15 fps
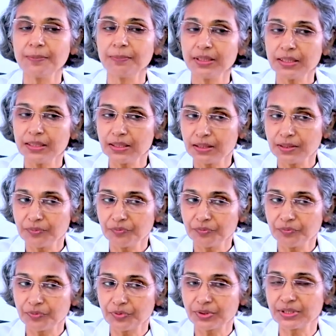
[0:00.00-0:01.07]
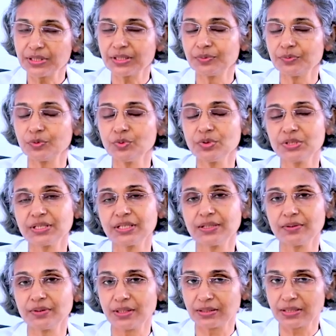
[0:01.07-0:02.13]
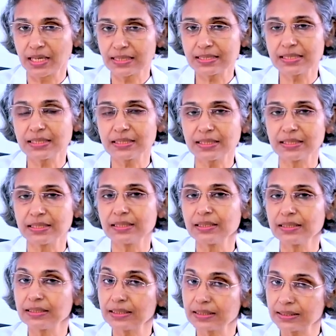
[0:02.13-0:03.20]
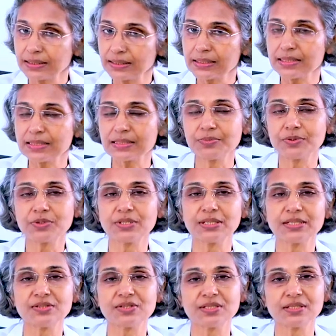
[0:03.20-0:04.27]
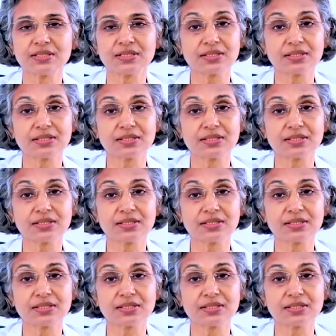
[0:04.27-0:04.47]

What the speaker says: But for the wound care, the ulcer care, in the clinically supported lifestyle